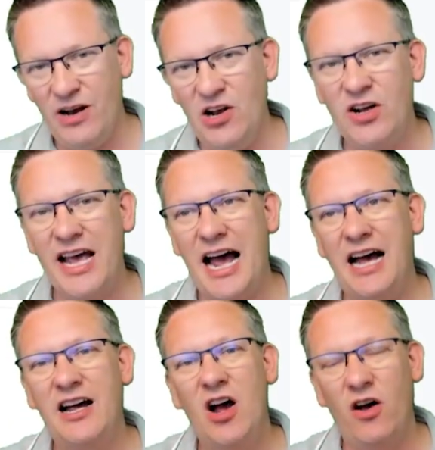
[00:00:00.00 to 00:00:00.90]
if we look
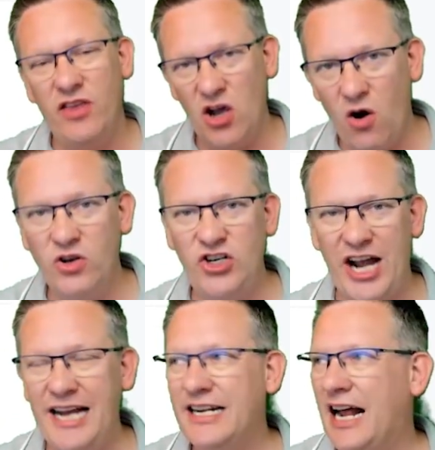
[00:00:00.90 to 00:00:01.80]
at the
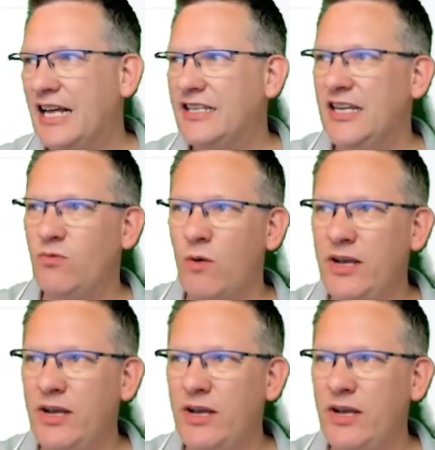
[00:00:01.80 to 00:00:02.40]
on-chain analysis,